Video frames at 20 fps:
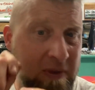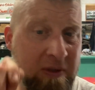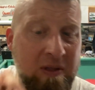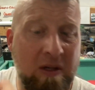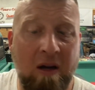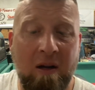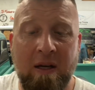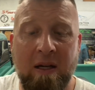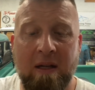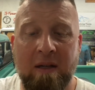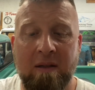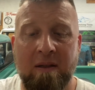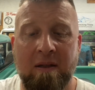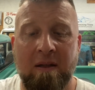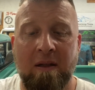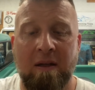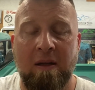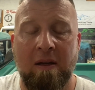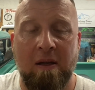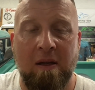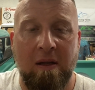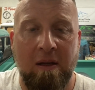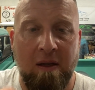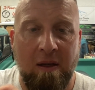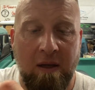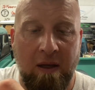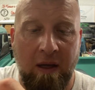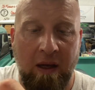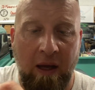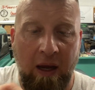the socket
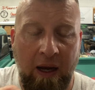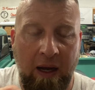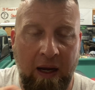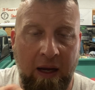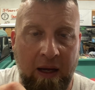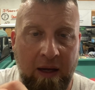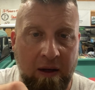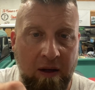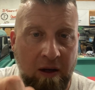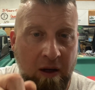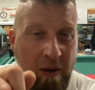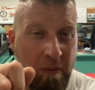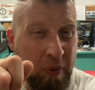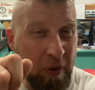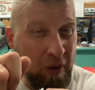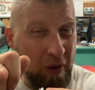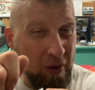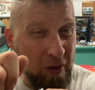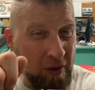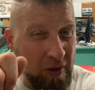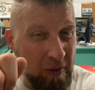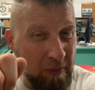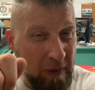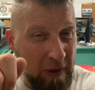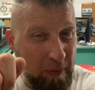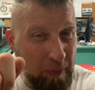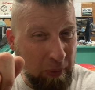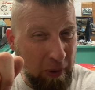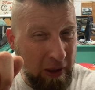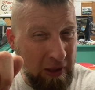and put a little bit
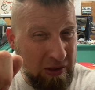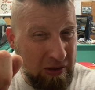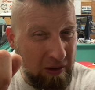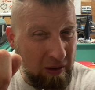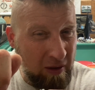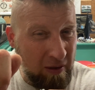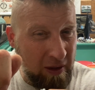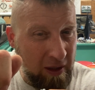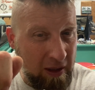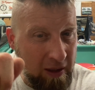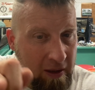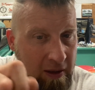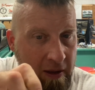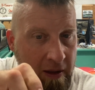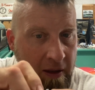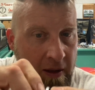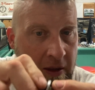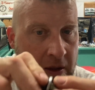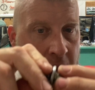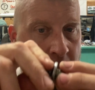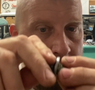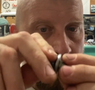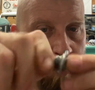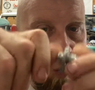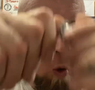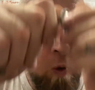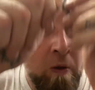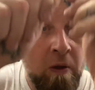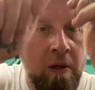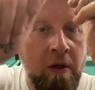of pressure on it. It
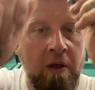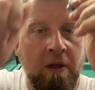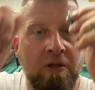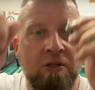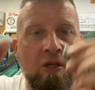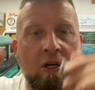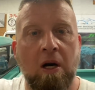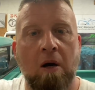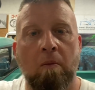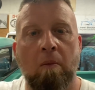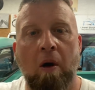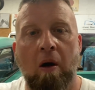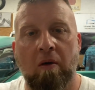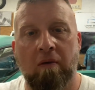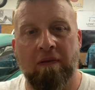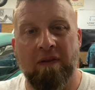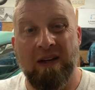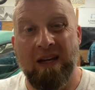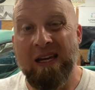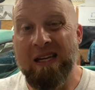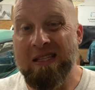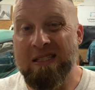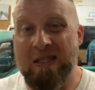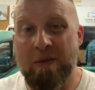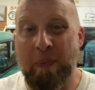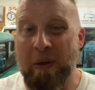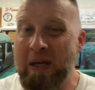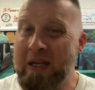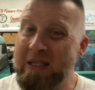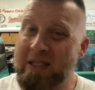should come off. Easy
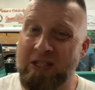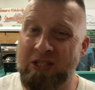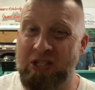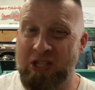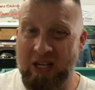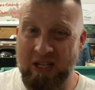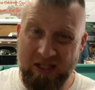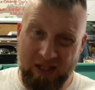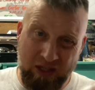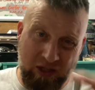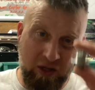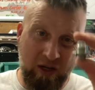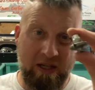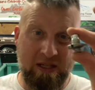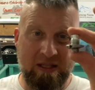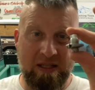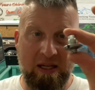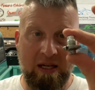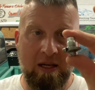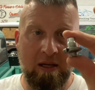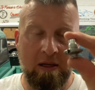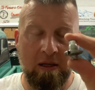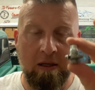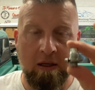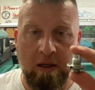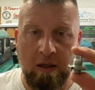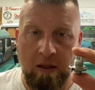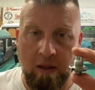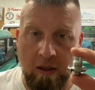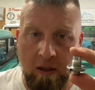peasy, cheesy greasy.
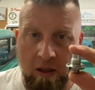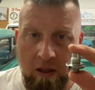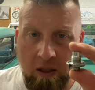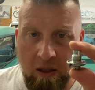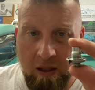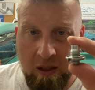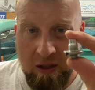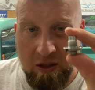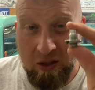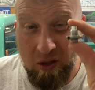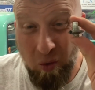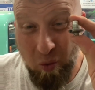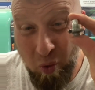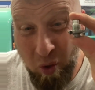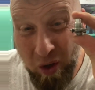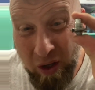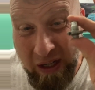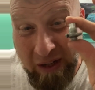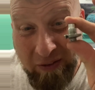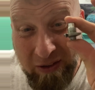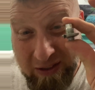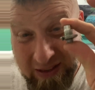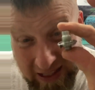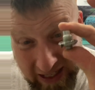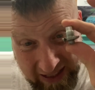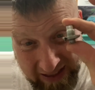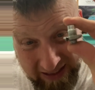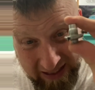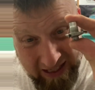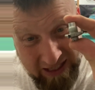So whatever
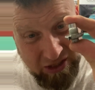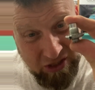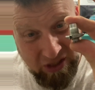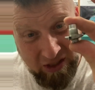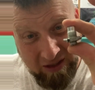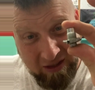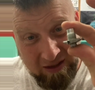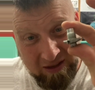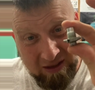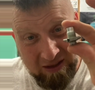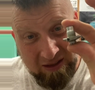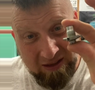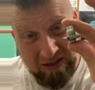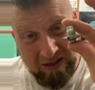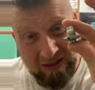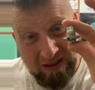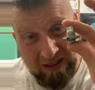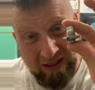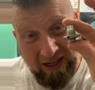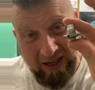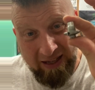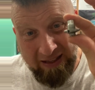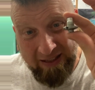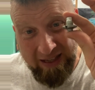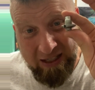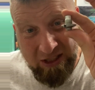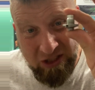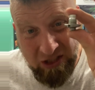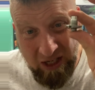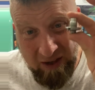technician at
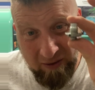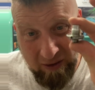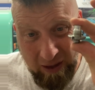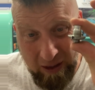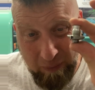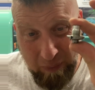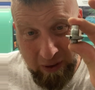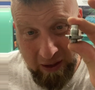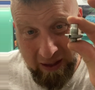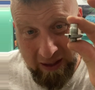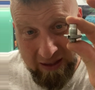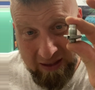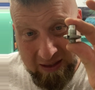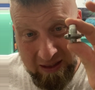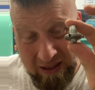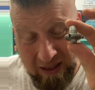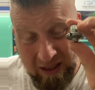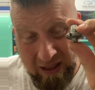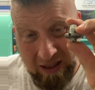that Chevrolet place